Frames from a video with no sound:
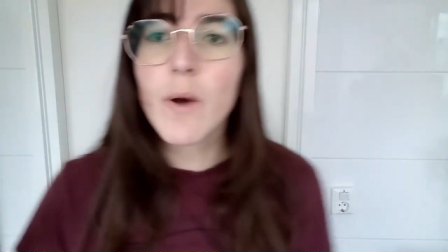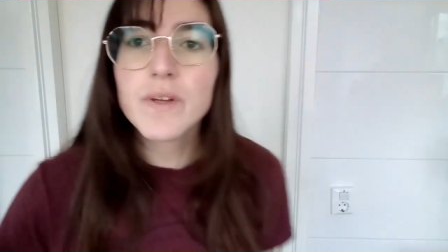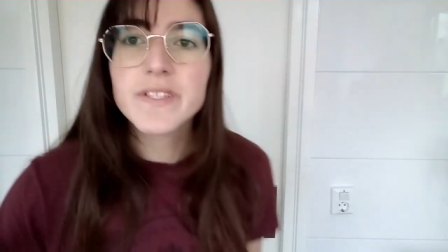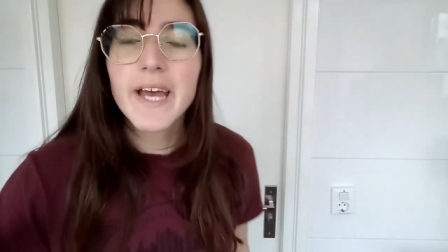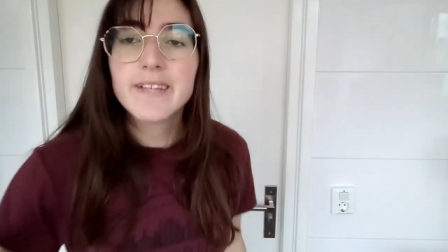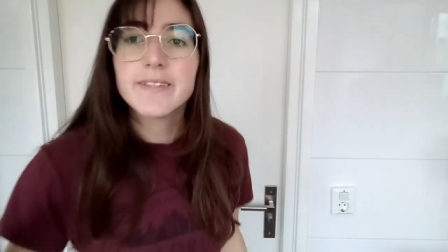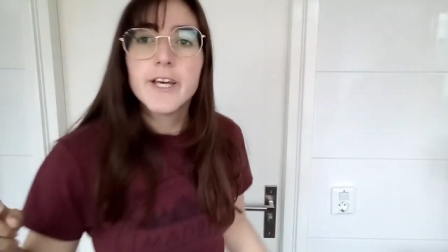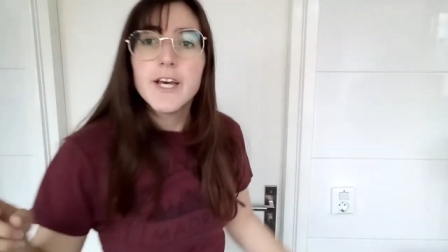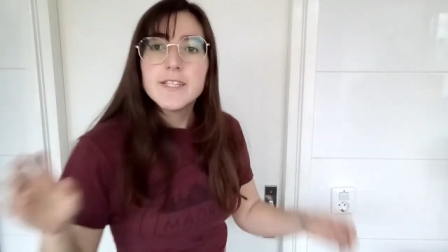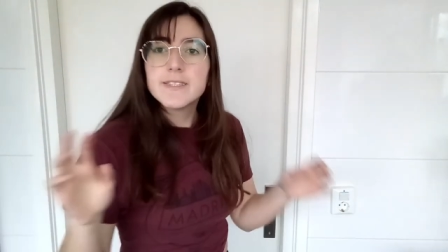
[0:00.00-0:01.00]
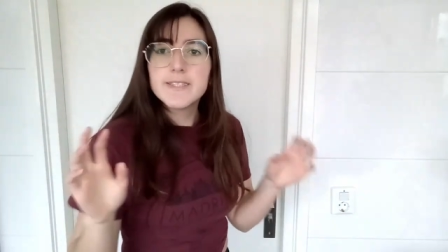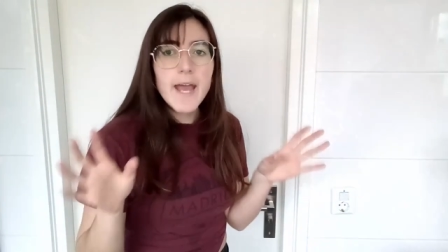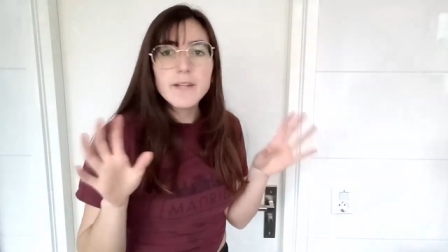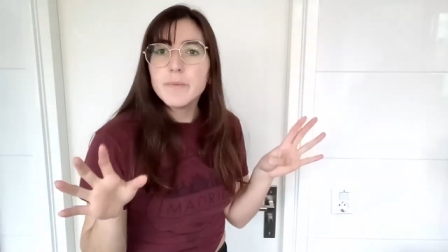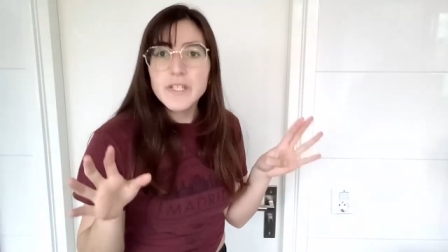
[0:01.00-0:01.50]
was like 10
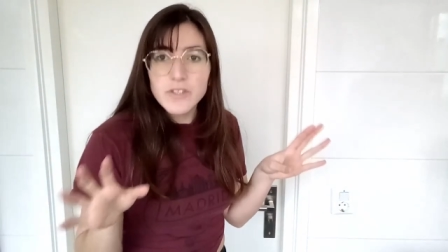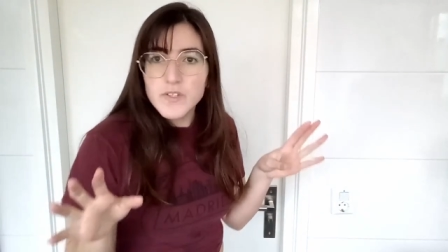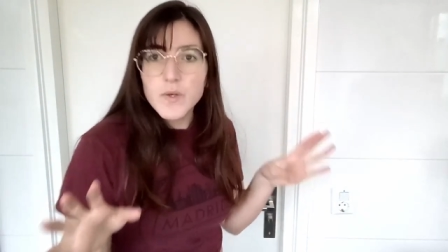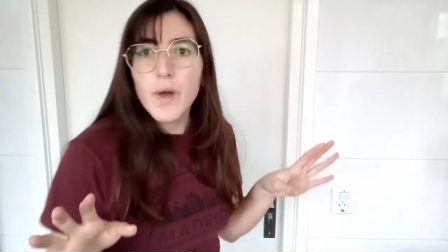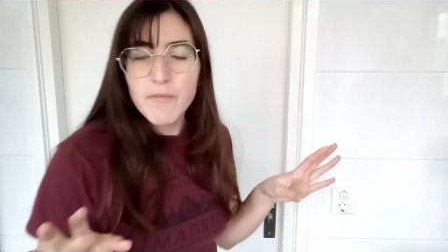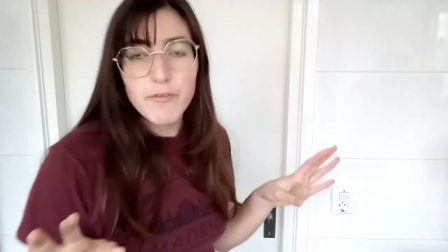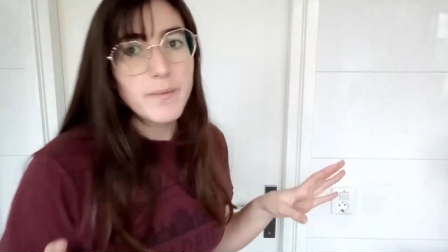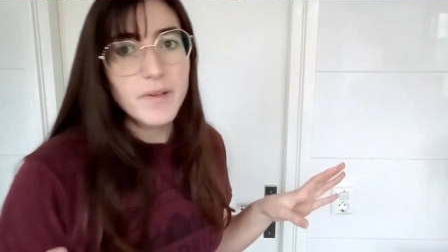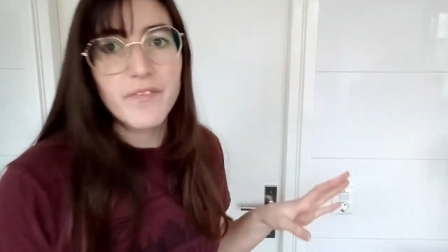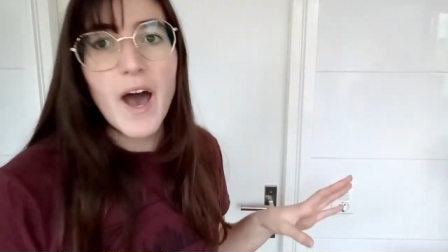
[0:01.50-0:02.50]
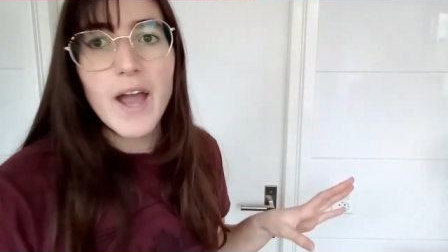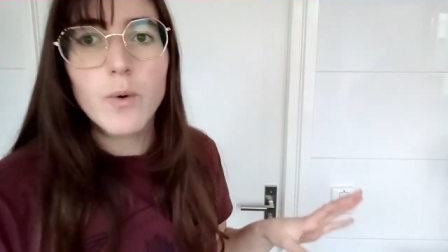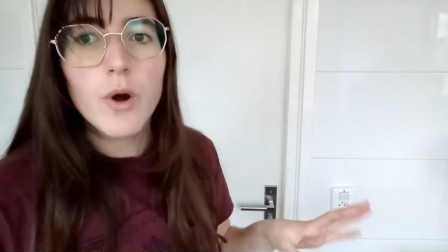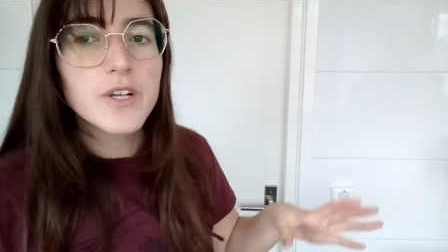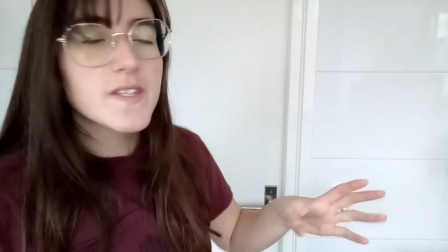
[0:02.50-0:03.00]
meters away from the
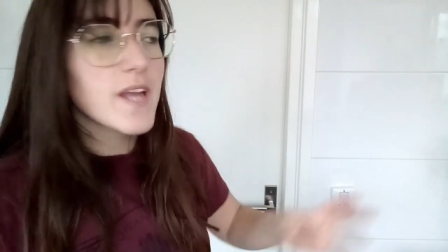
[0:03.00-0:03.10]
fireworks.